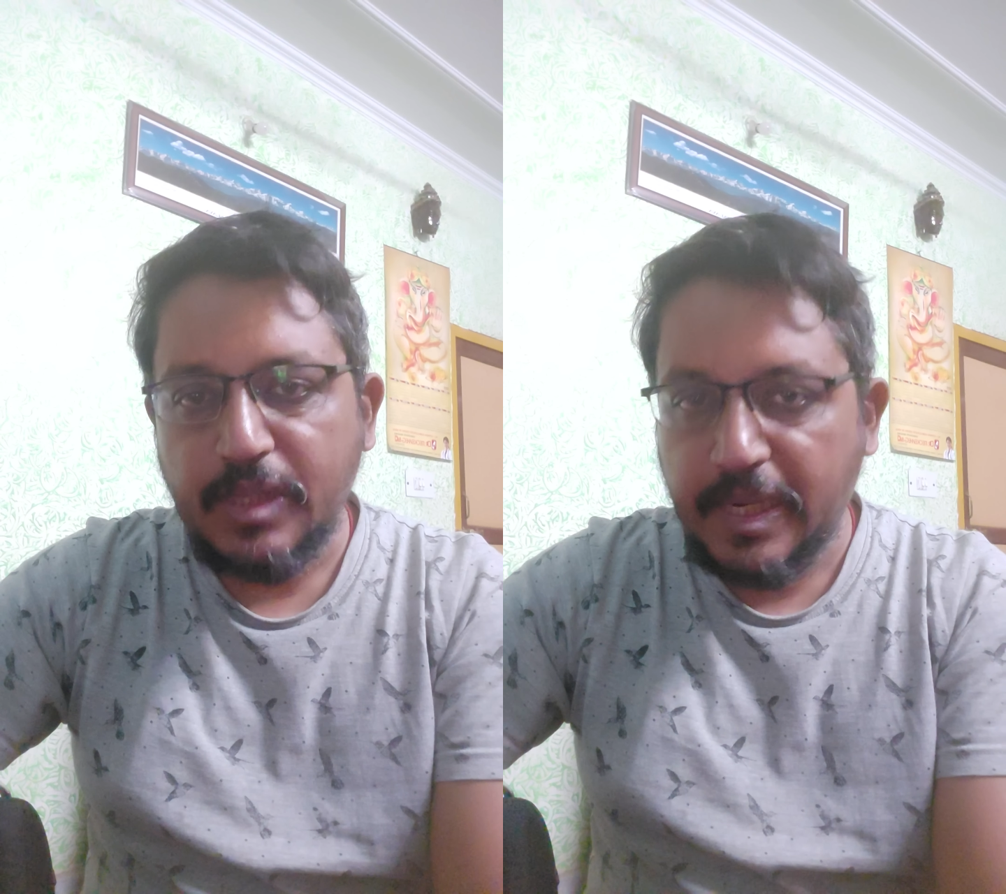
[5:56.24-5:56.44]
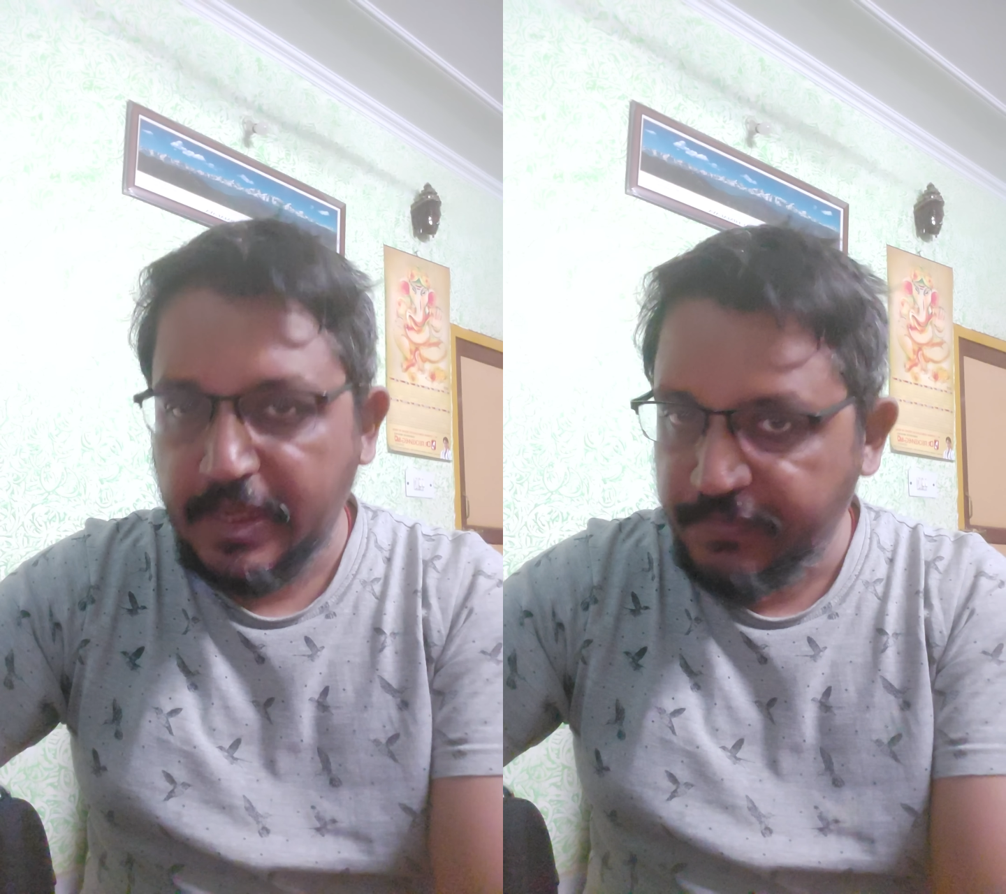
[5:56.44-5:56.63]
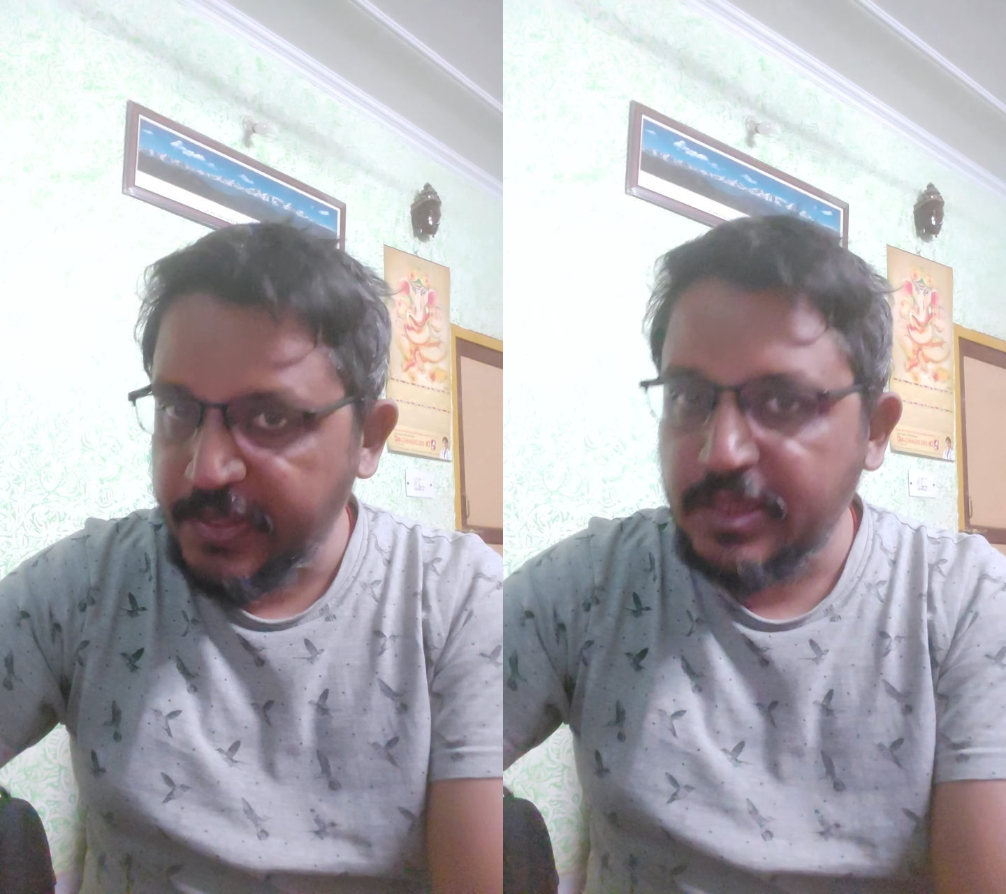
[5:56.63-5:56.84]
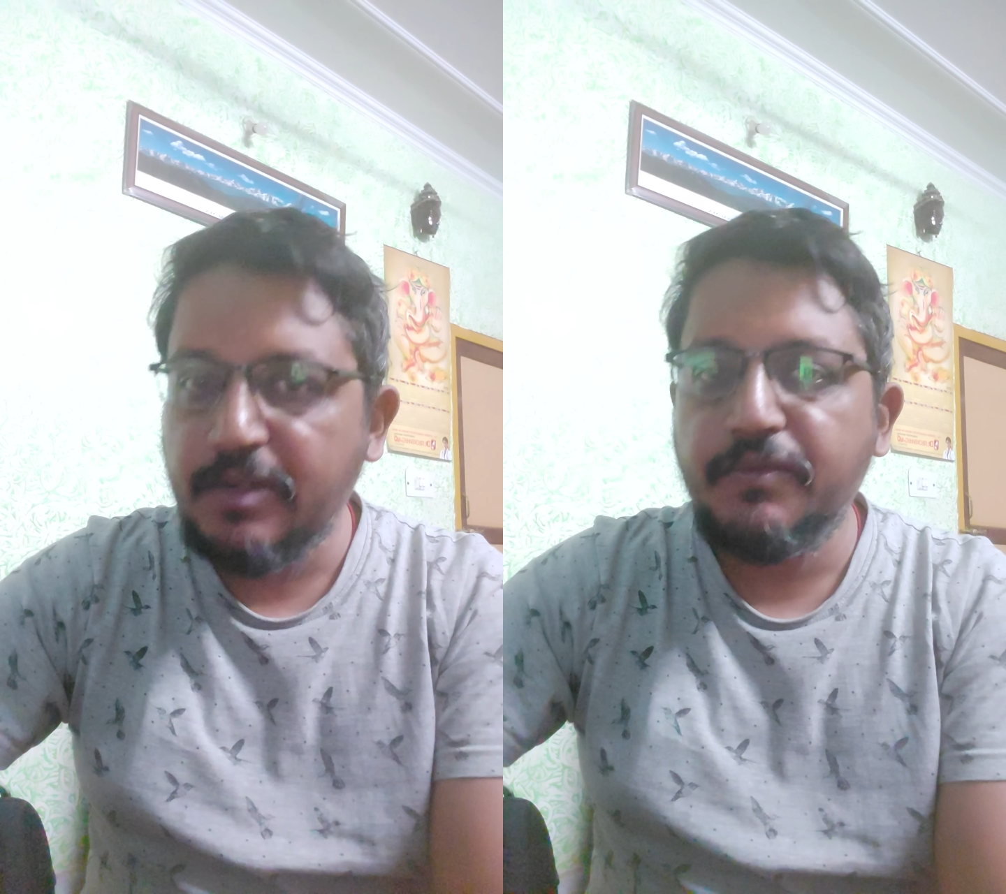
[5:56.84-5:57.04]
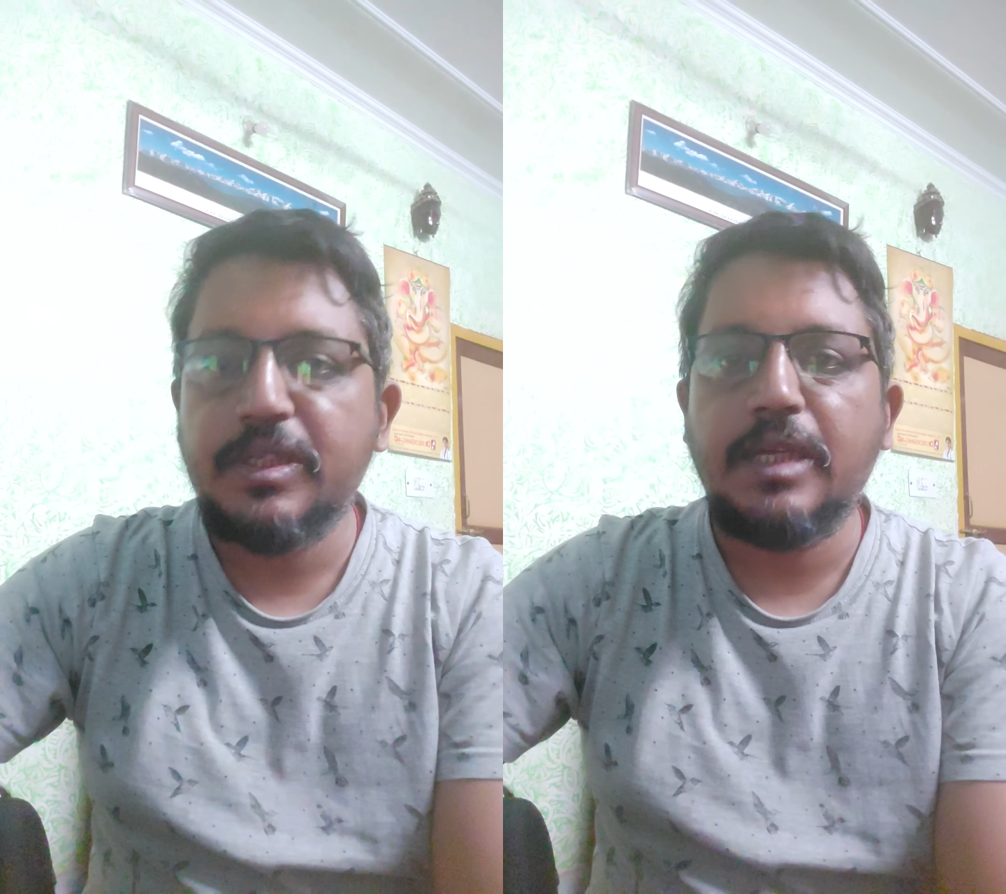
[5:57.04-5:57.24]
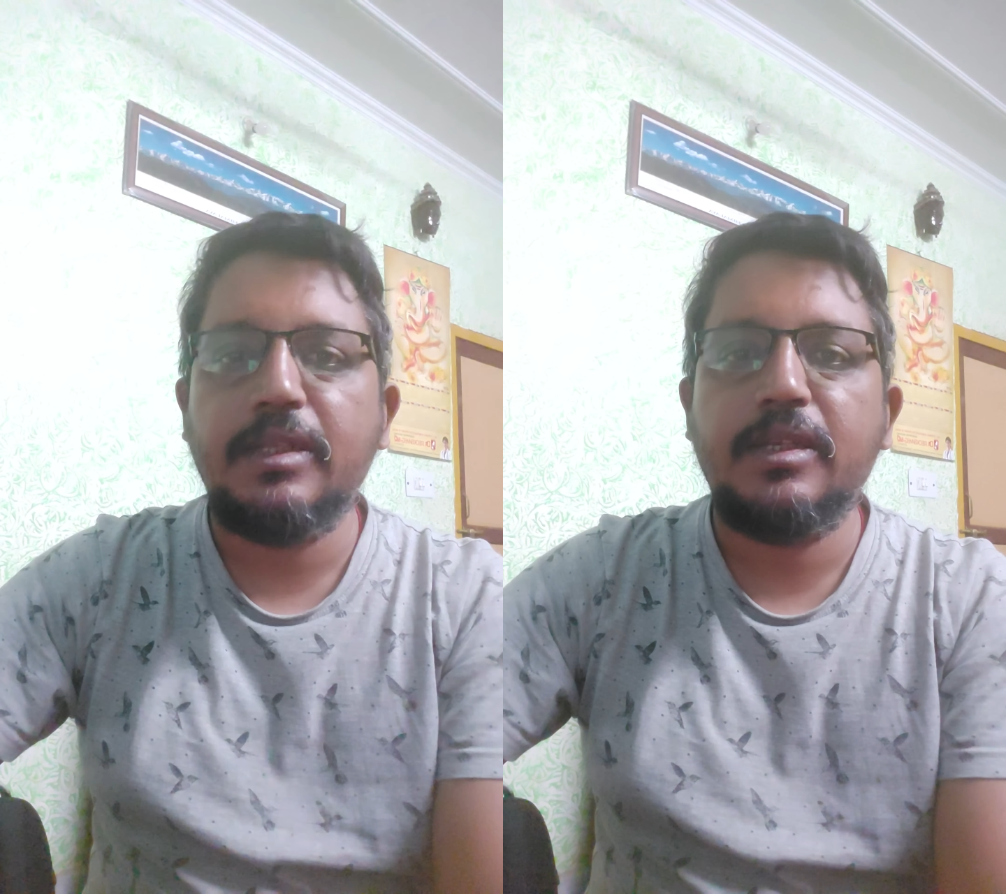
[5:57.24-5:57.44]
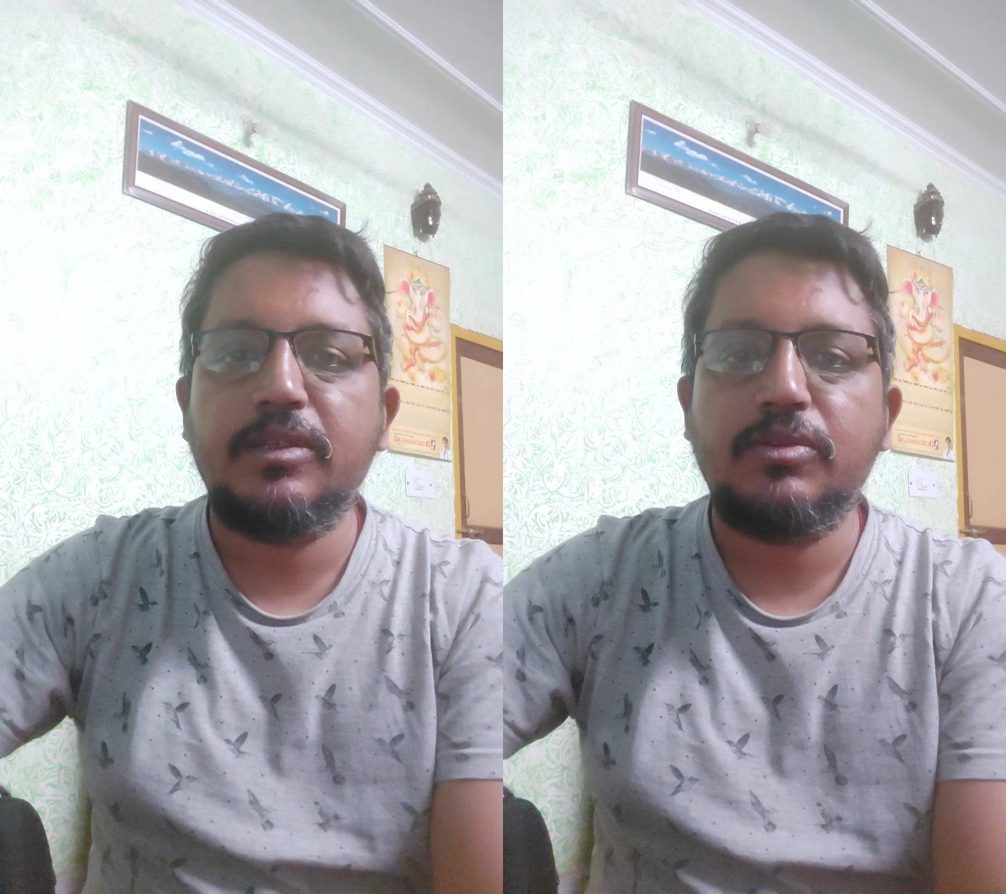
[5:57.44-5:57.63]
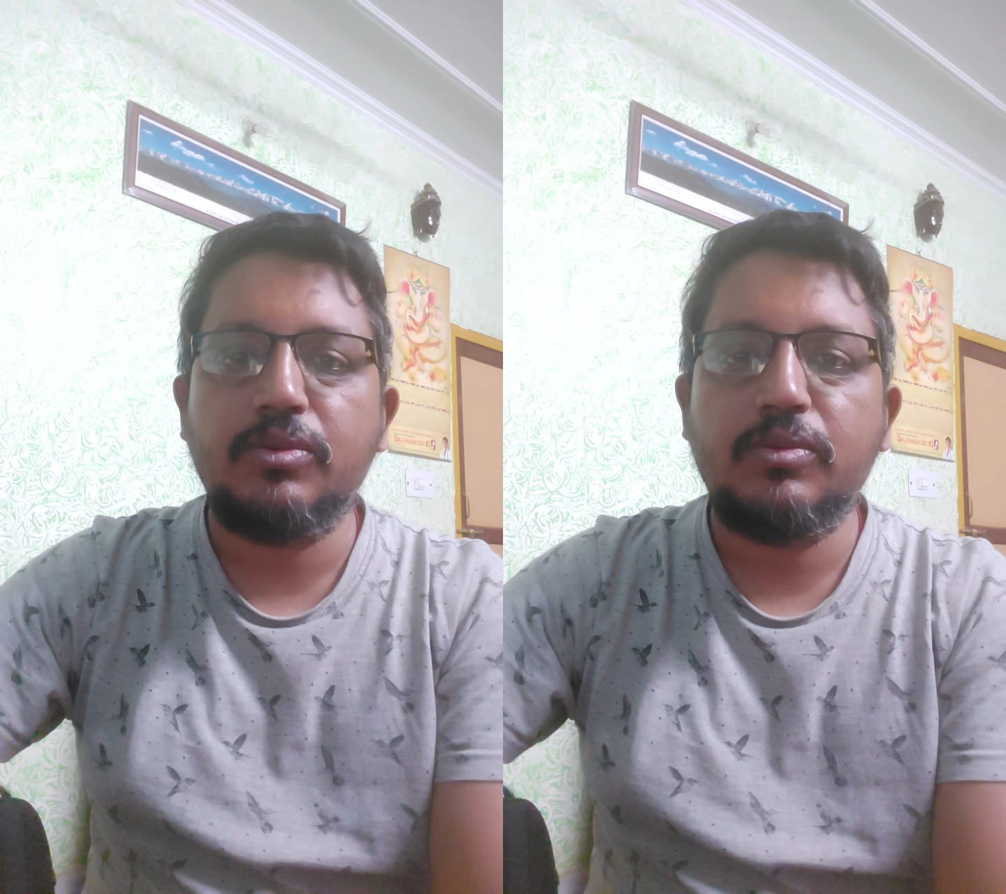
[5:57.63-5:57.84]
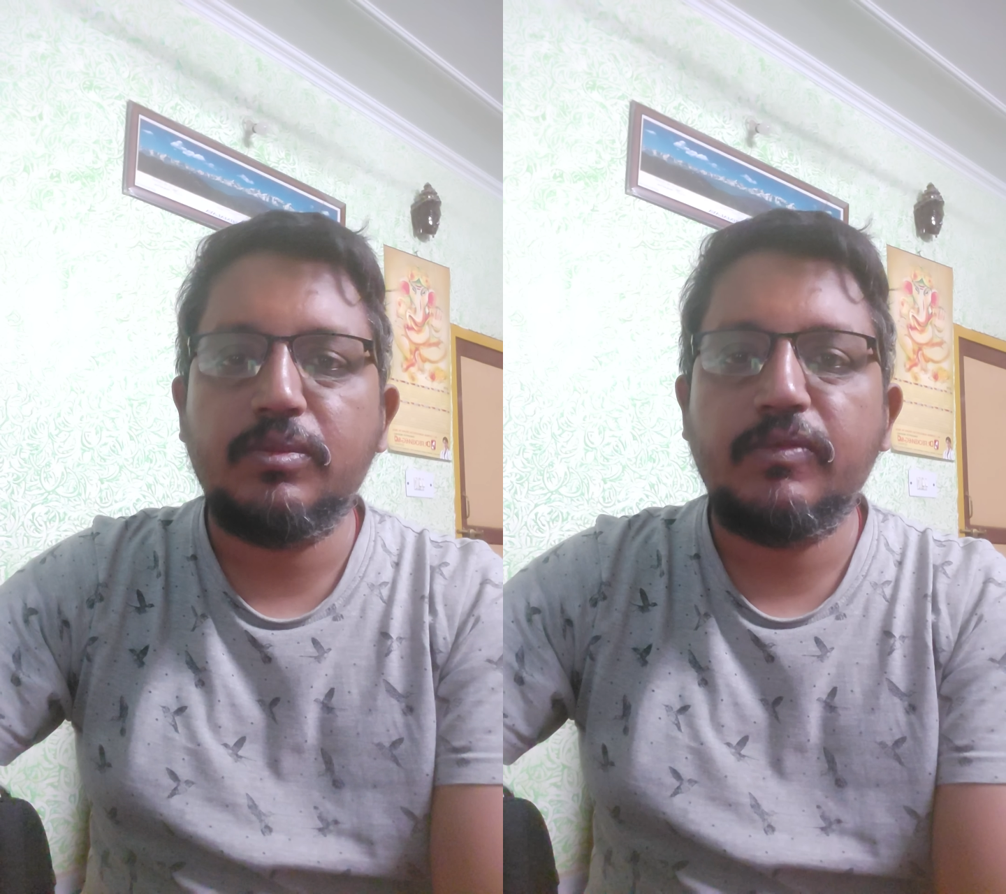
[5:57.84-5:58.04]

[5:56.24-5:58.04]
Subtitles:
and effective sadhanas to do